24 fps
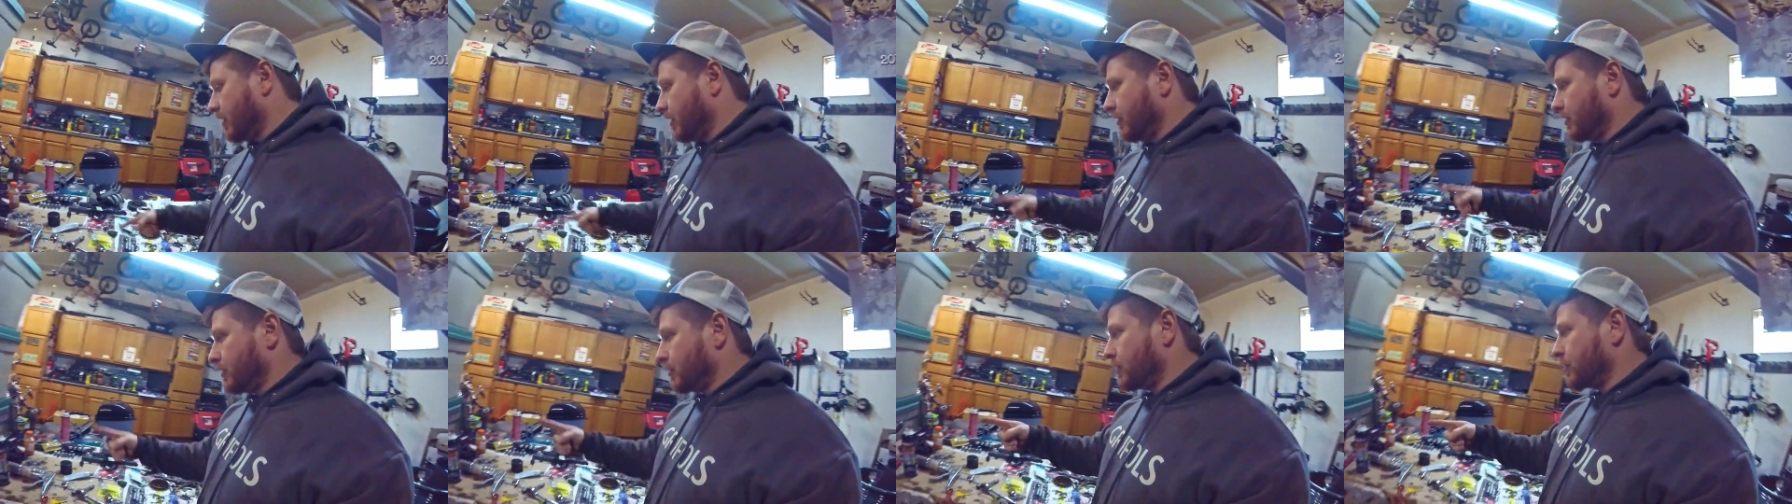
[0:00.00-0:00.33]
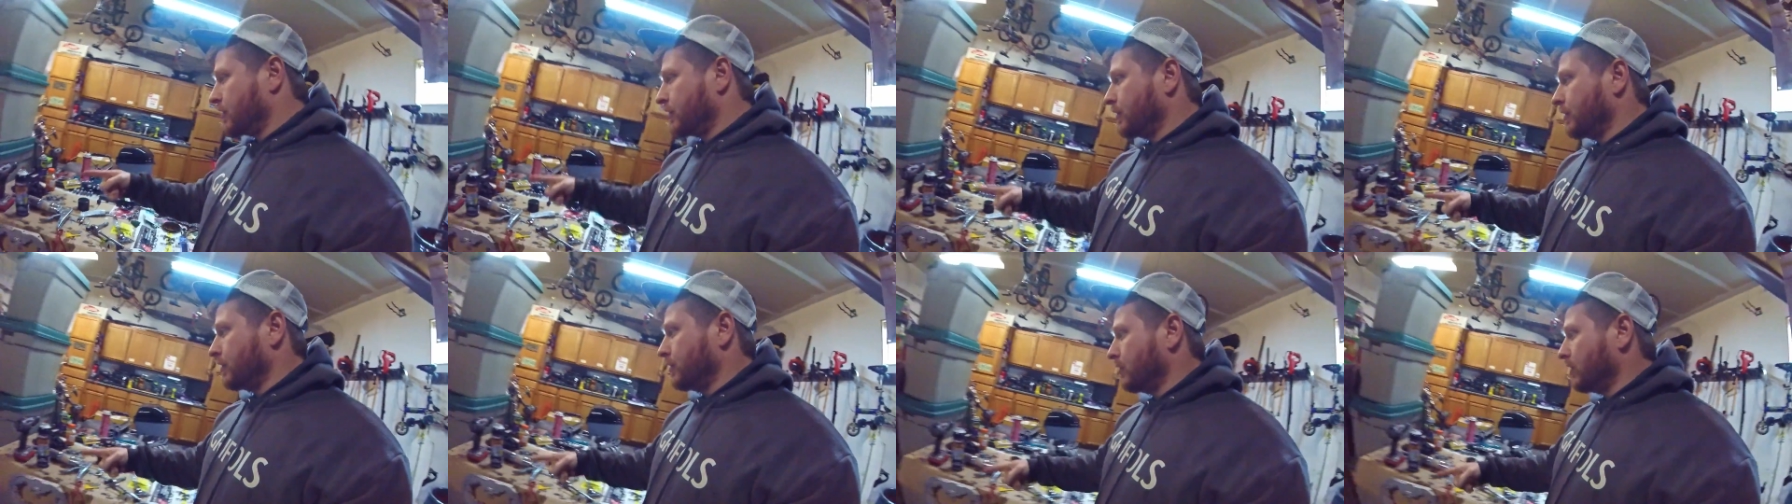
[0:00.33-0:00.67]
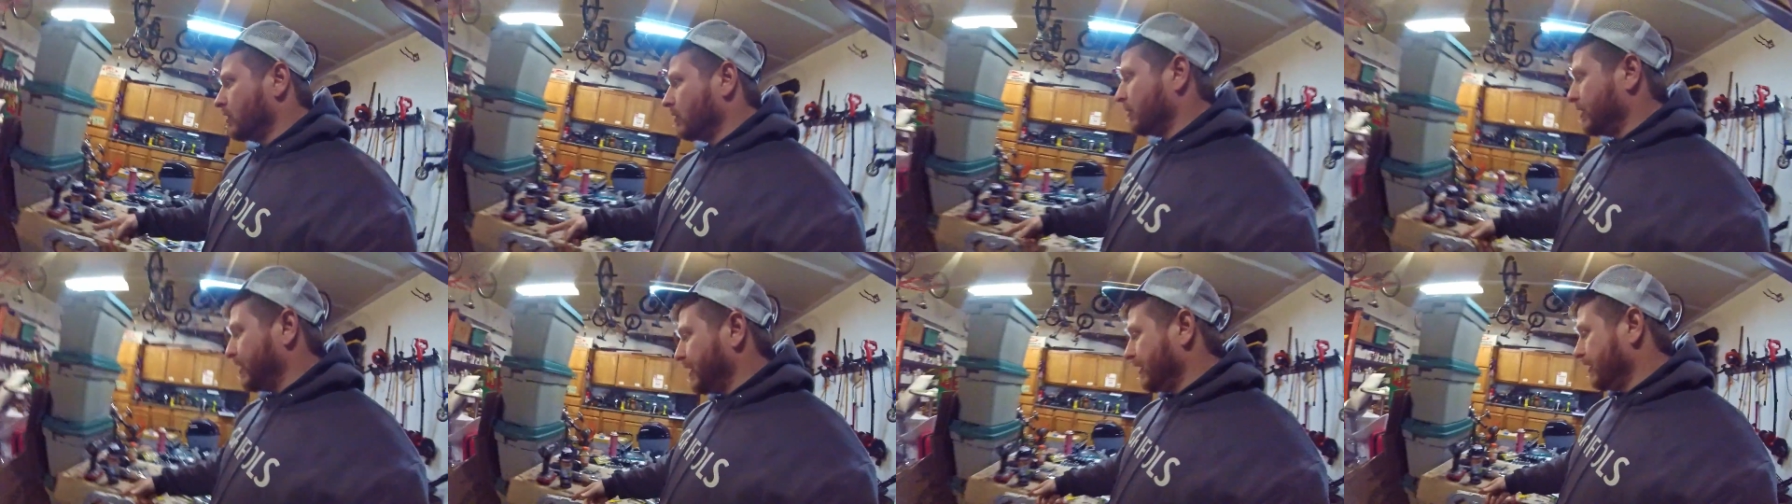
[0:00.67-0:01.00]
inch
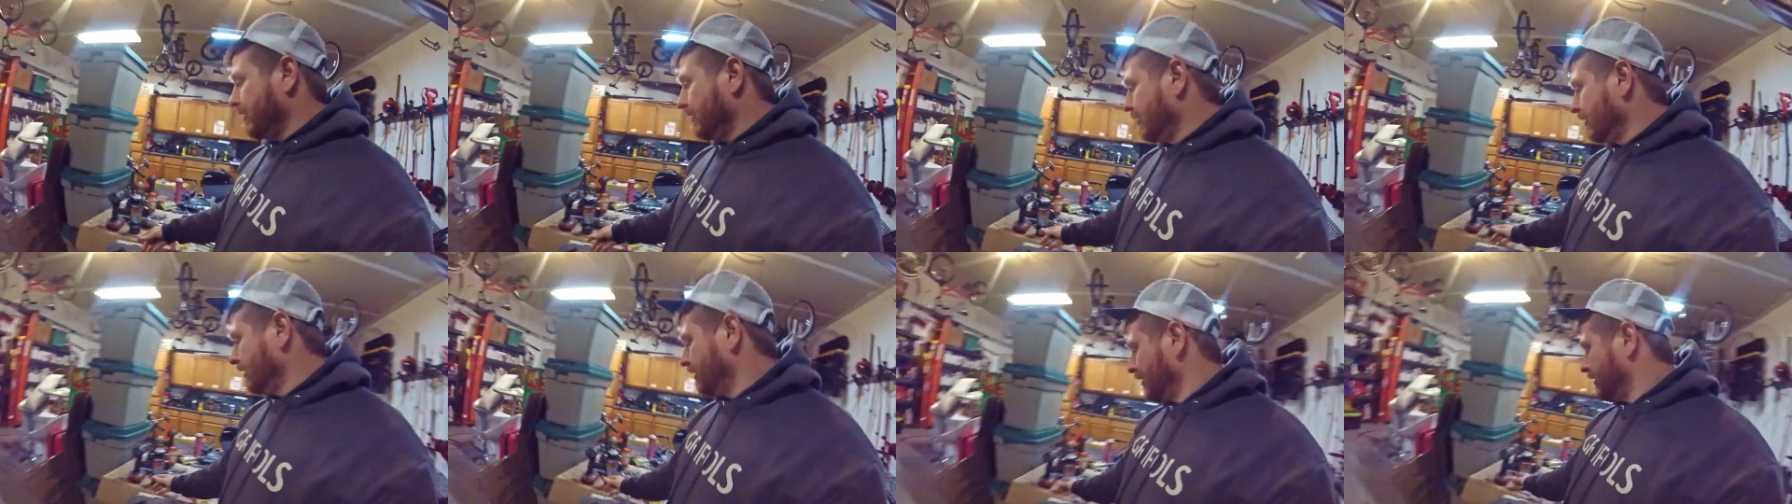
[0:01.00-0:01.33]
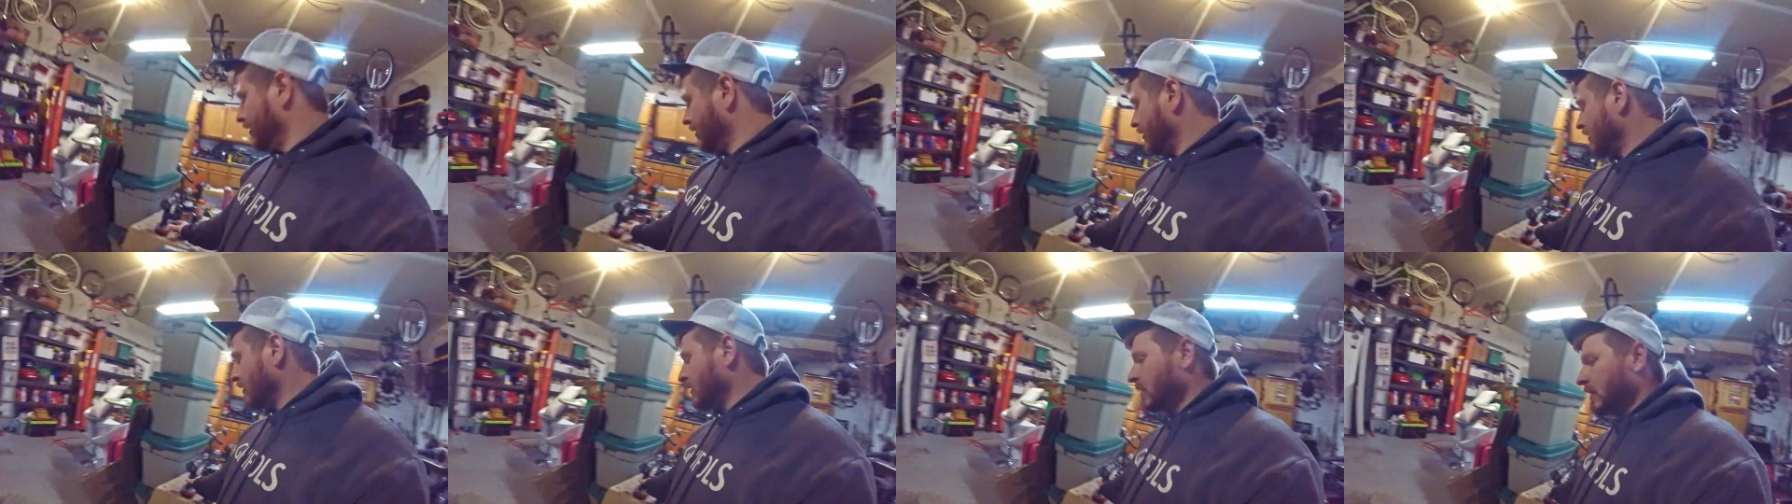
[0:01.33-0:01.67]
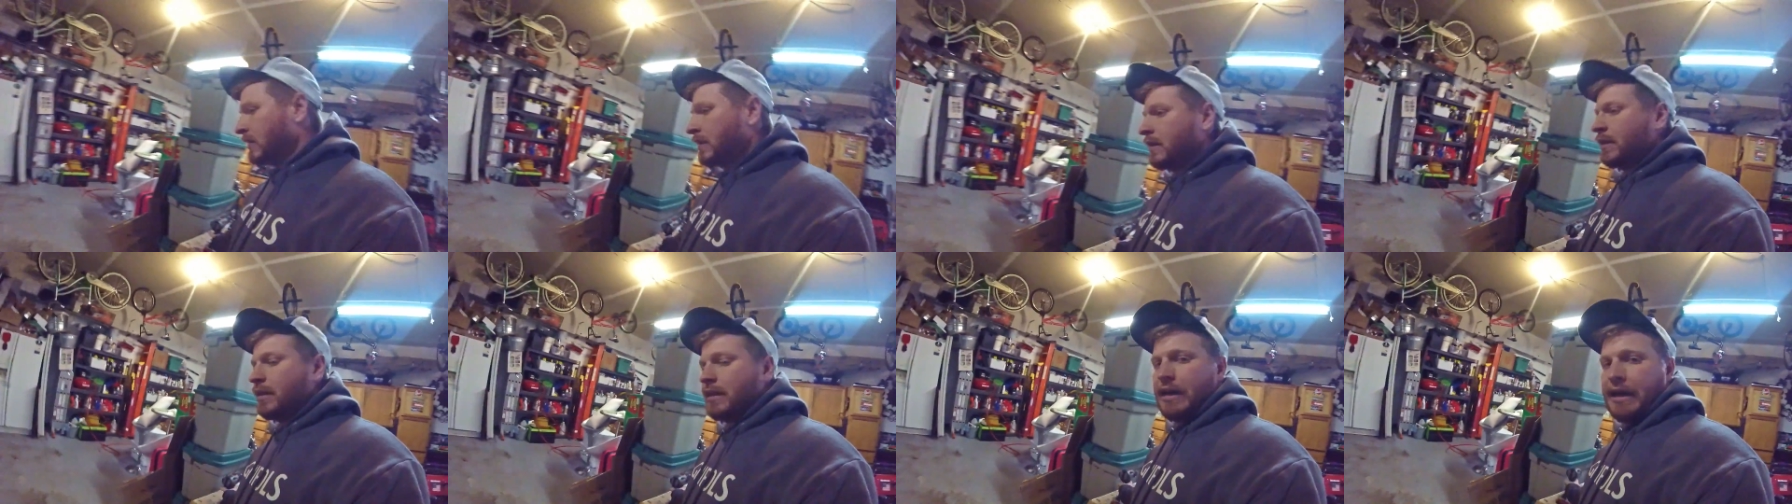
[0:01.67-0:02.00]
drill bit.
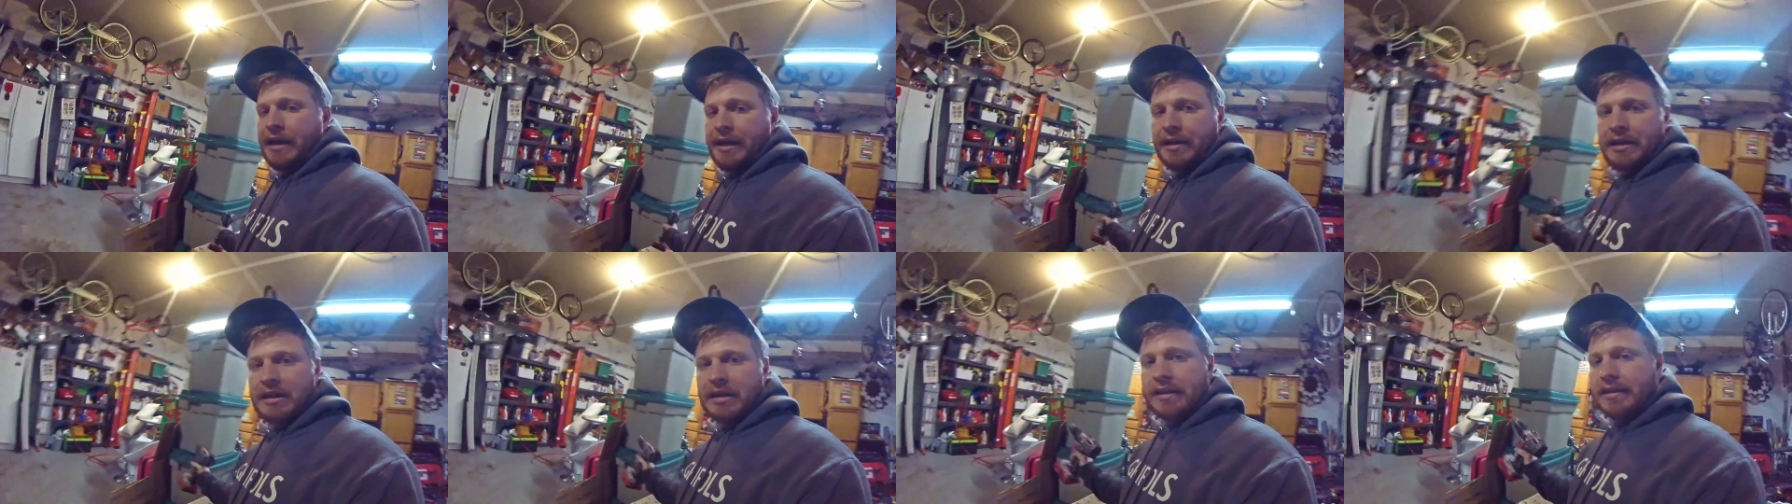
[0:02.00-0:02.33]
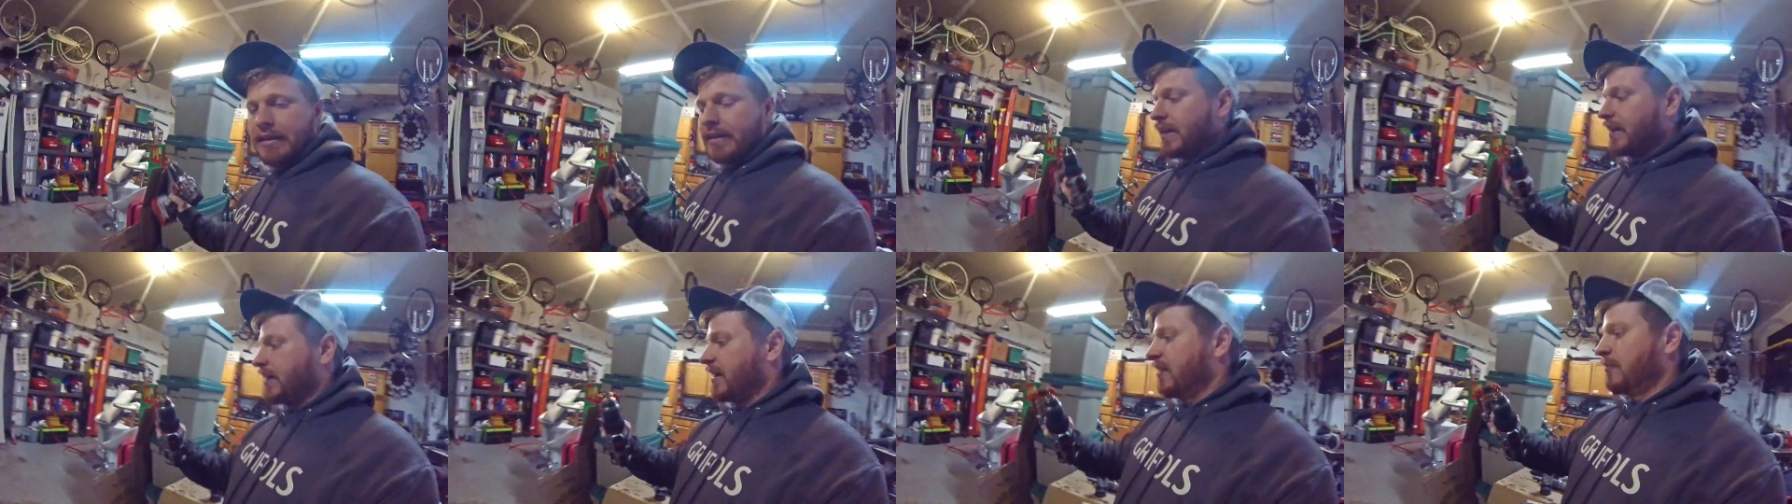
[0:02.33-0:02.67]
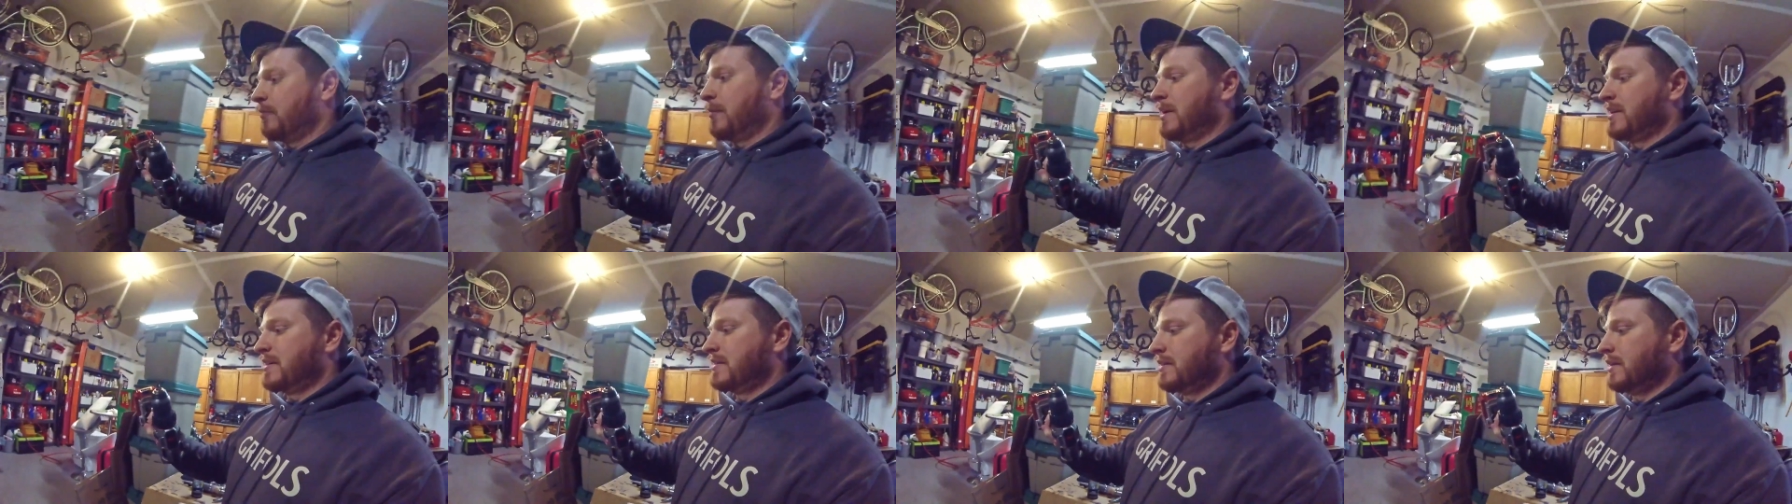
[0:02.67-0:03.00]
And luckily I
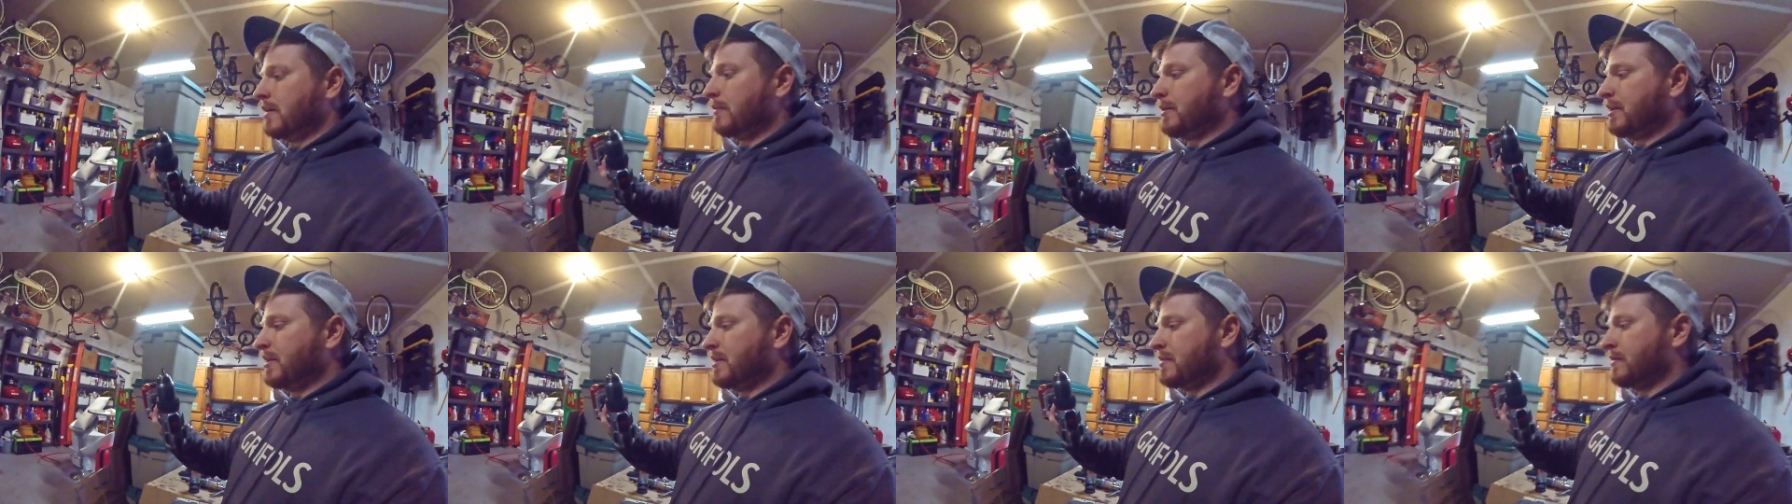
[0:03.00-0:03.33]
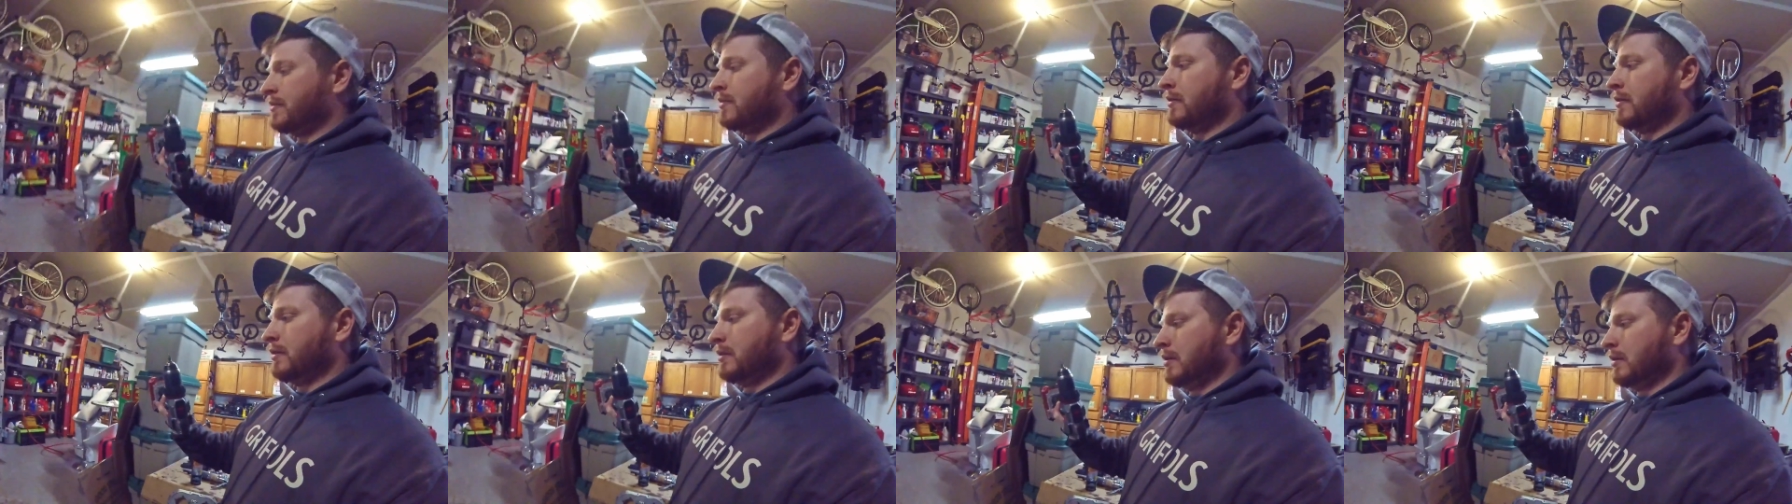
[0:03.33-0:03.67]
have my stubbies,